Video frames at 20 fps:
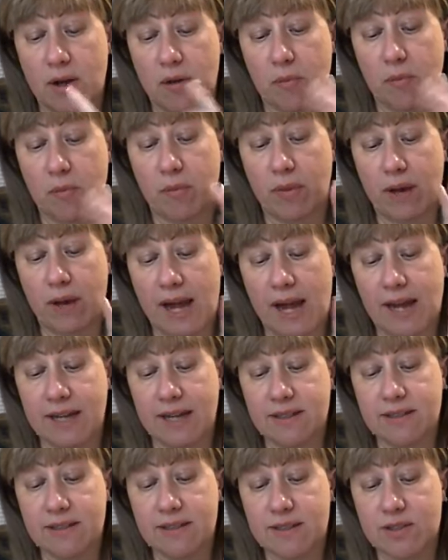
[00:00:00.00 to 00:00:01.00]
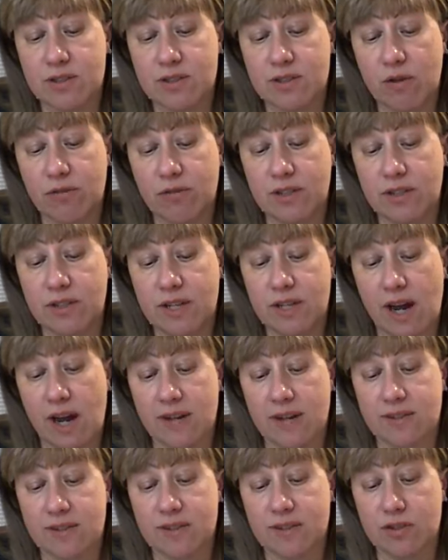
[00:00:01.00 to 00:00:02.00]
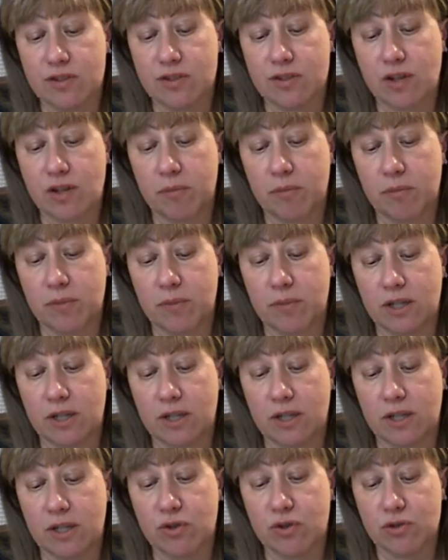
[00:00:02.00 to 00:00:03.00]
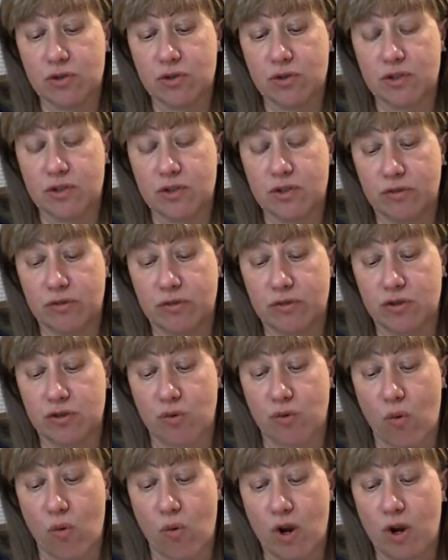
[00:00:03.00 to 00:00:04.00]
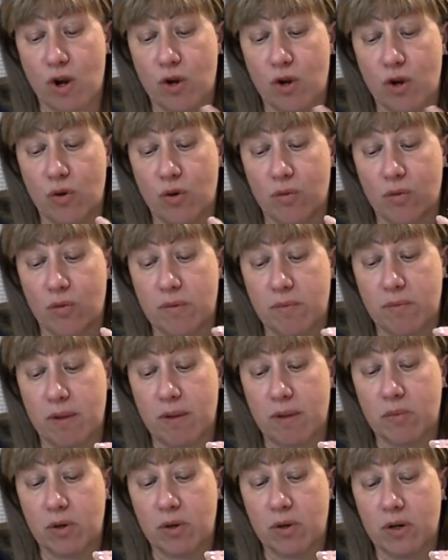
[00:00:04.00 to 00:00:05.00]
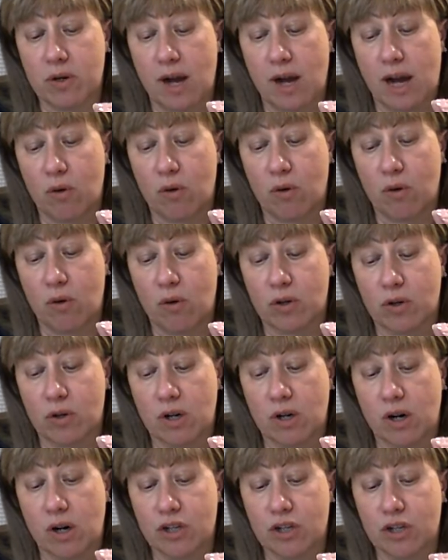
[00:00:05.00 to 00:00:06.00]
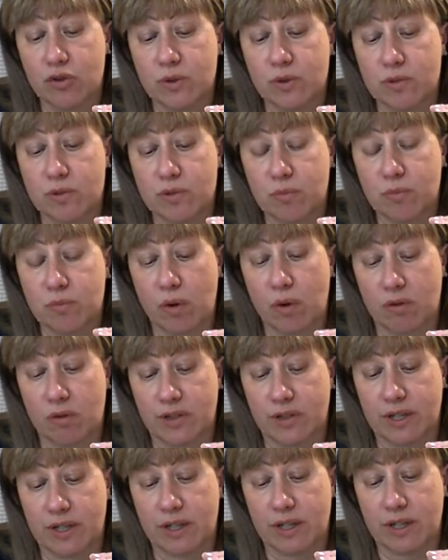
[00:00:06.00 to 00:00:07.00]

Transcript: Blindness of the eyes does not mean useless of the soul. Remember, our arduous poverty